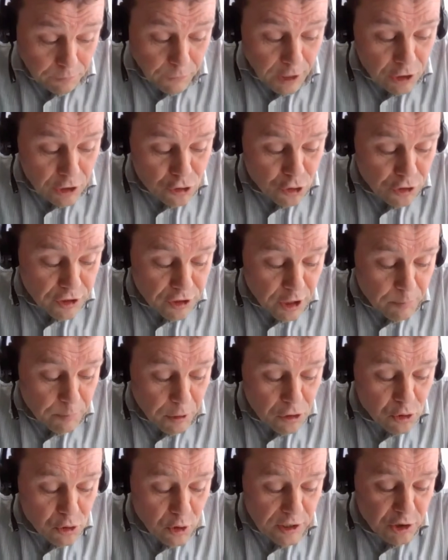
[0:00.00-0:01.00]
During your
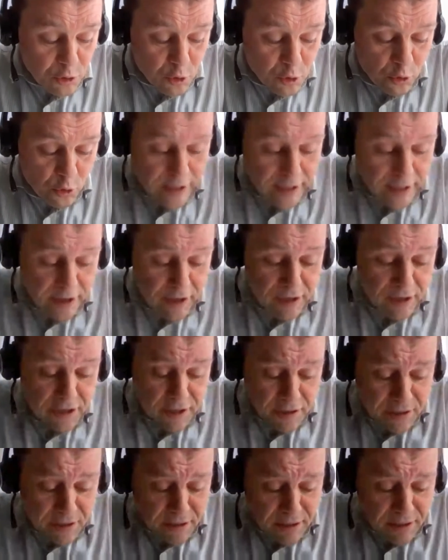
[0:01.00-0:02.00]
postgraduate degree here in
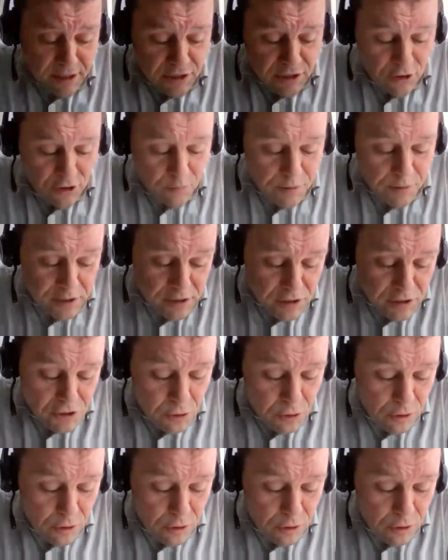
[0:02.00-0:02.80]
DCU Business School,